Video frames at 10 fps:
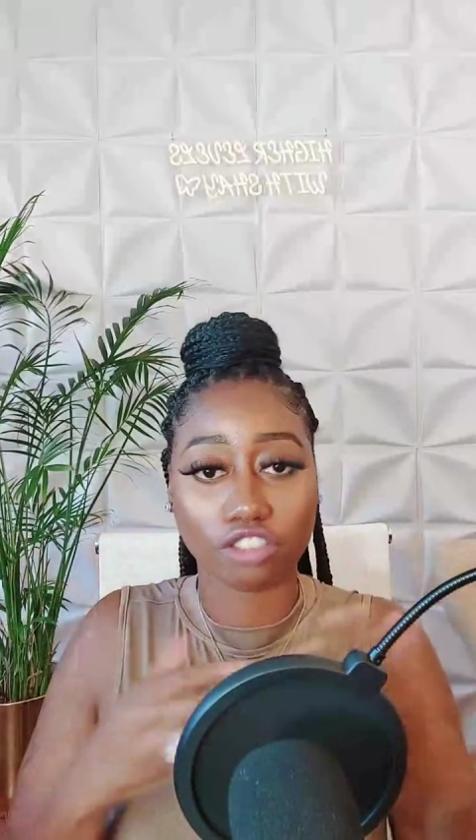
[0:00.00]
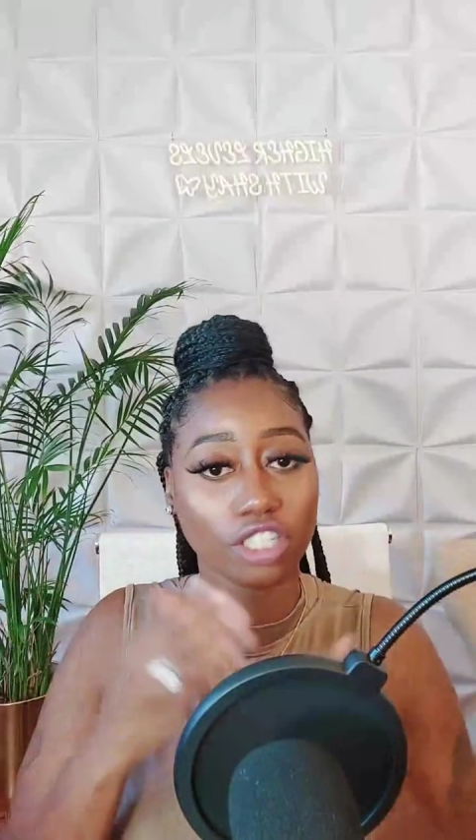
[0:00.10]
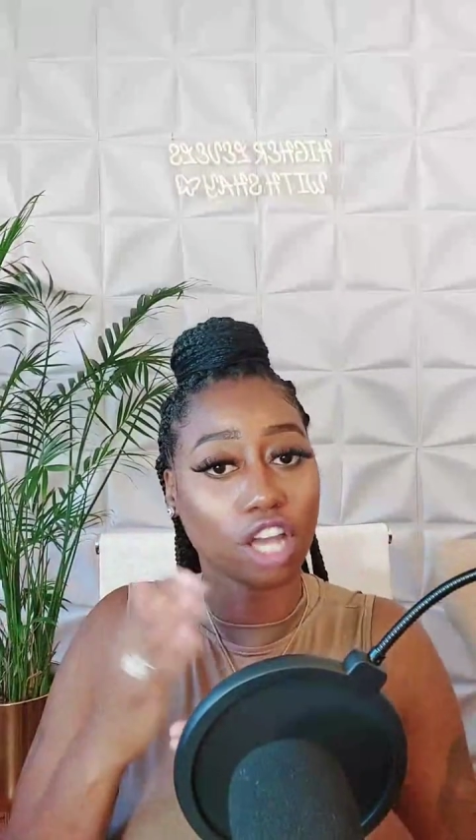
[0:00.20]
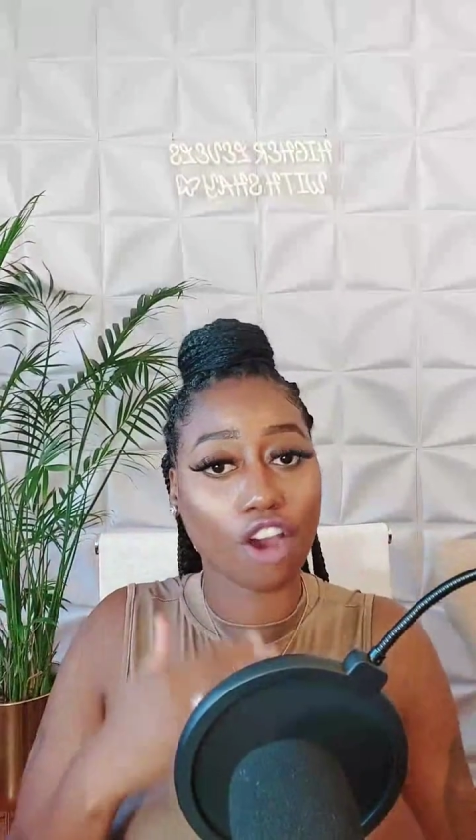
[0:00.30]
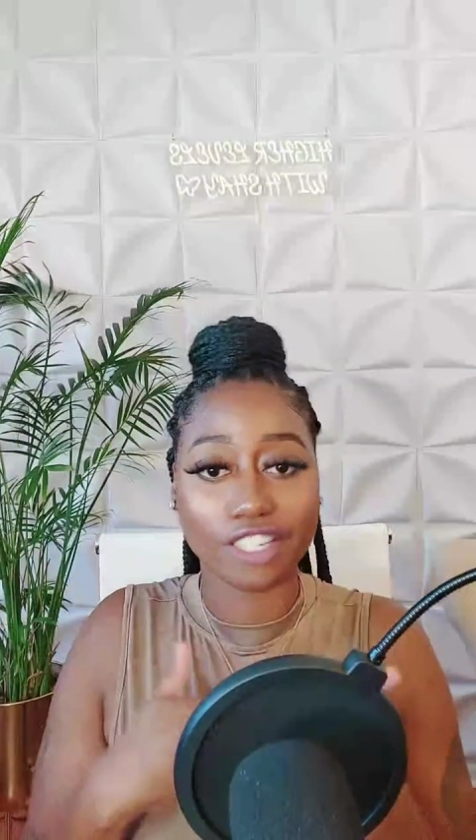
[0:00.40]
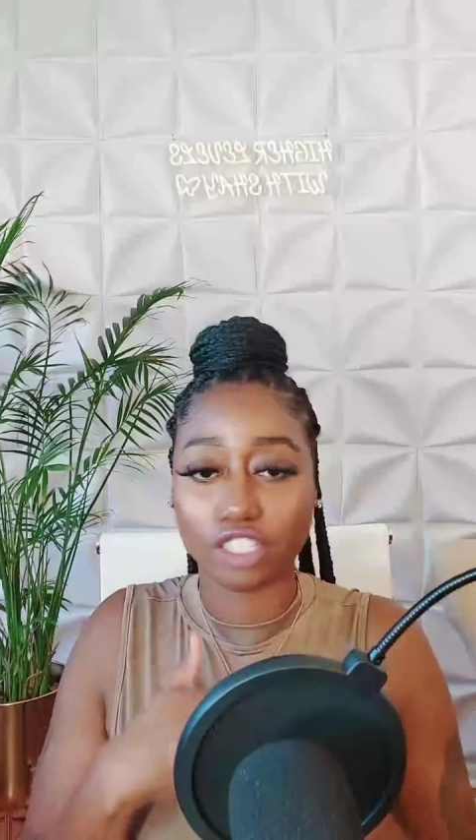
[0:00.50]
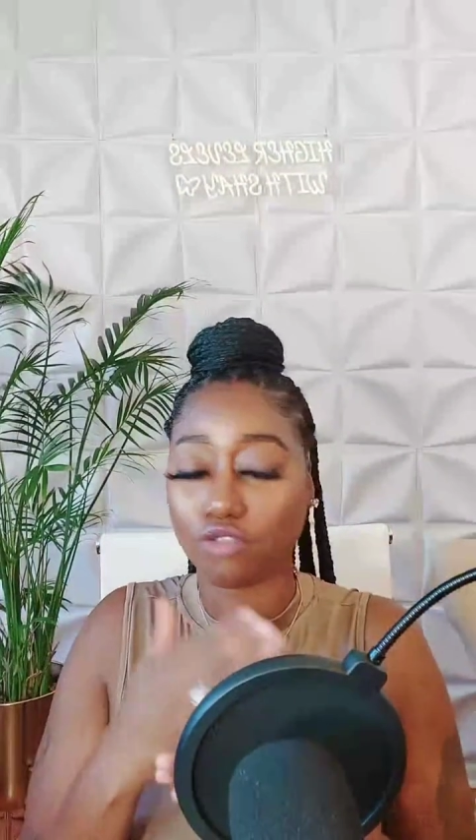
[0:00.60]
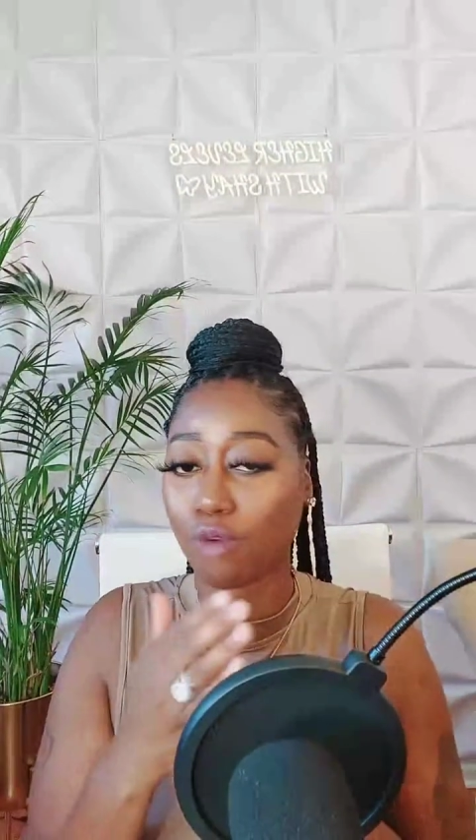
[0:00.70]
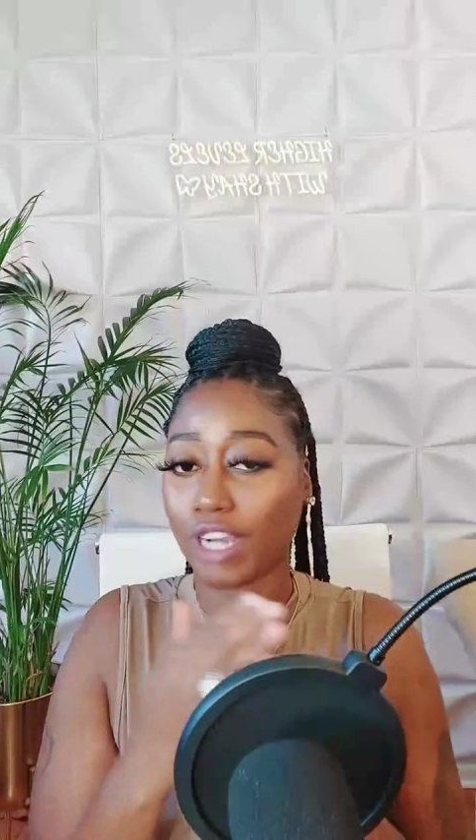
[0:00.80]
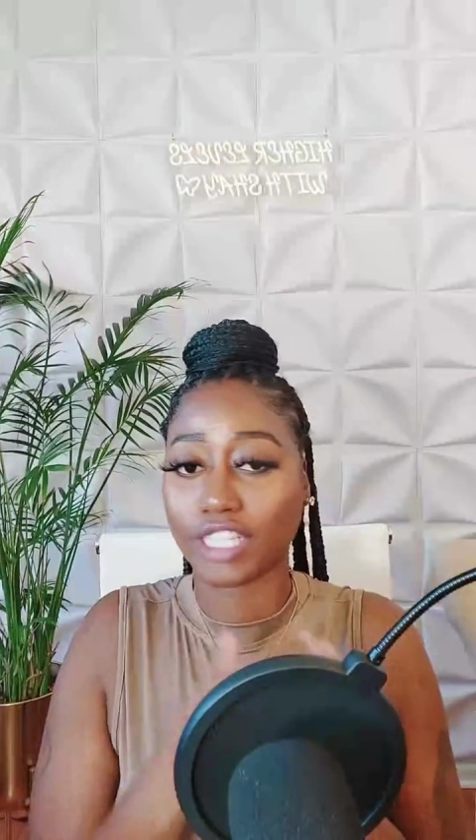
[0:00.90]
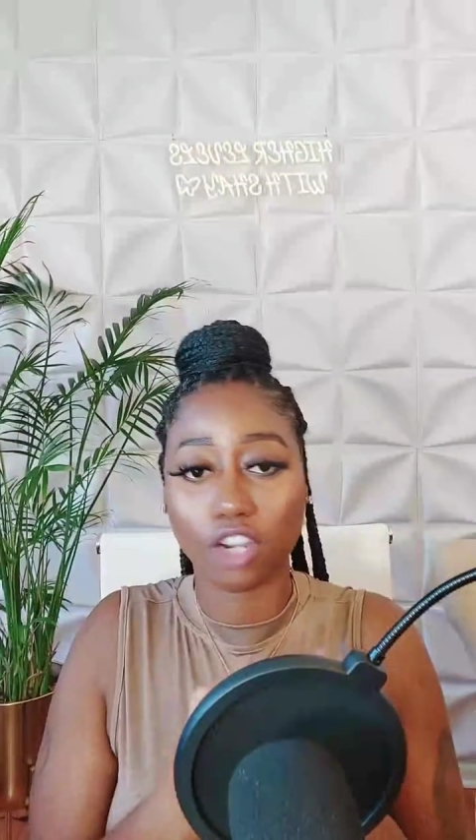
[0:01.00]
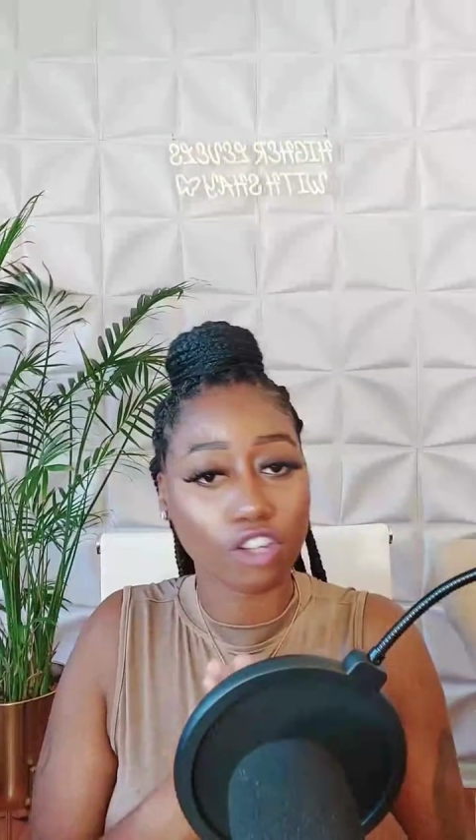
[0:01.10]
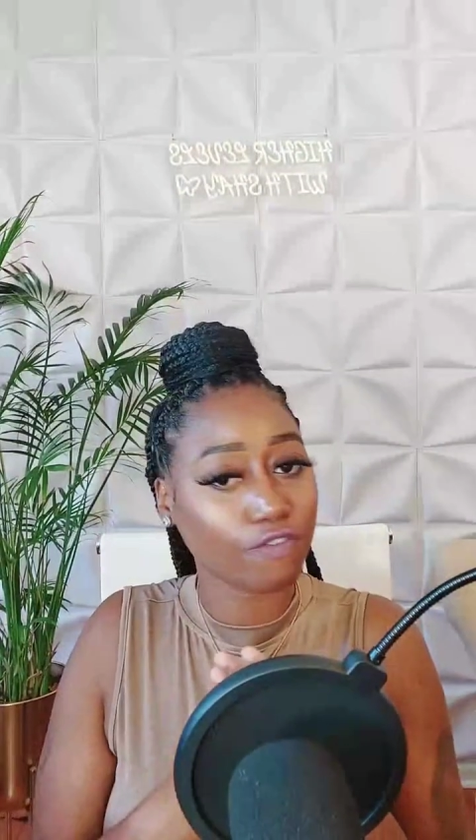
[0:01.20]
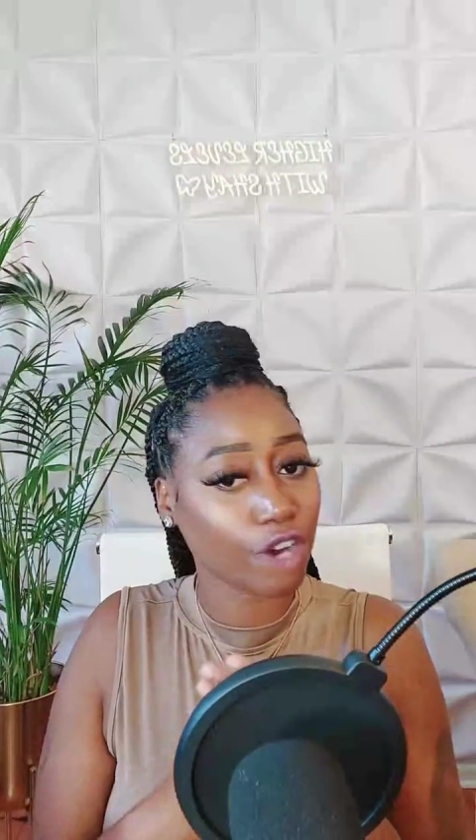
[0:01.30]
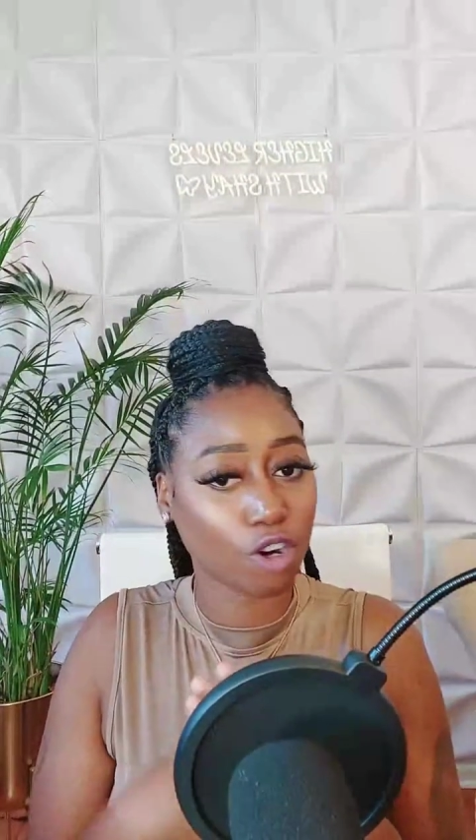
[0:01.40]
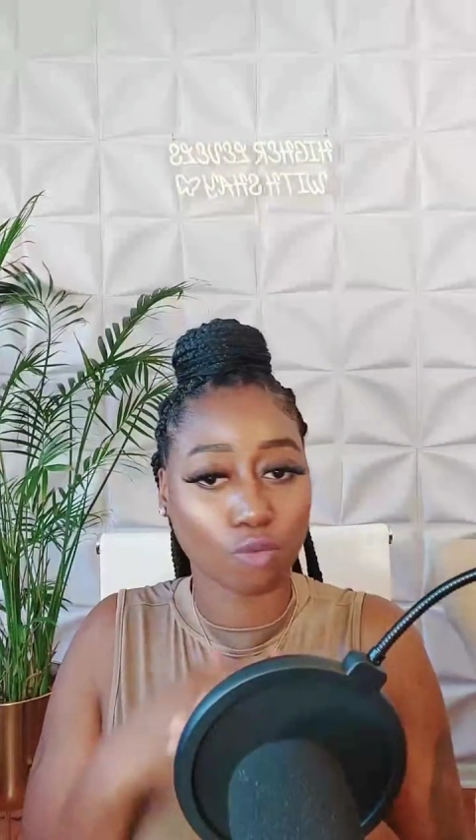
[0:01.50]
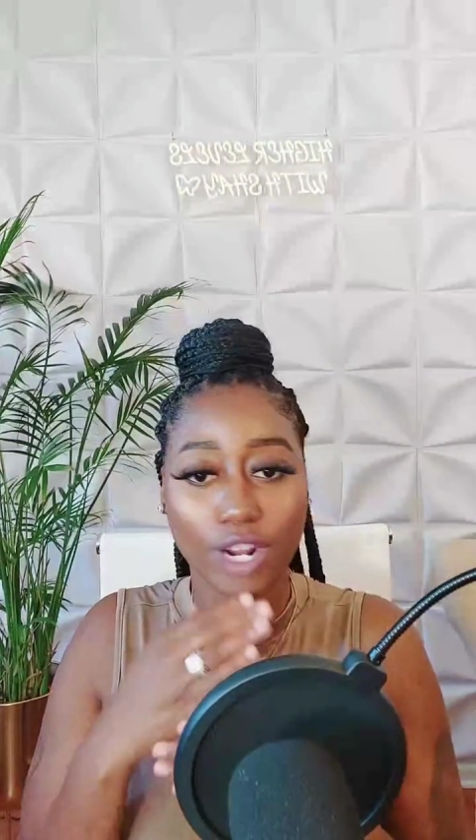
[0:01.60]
you can log into right there on your phone,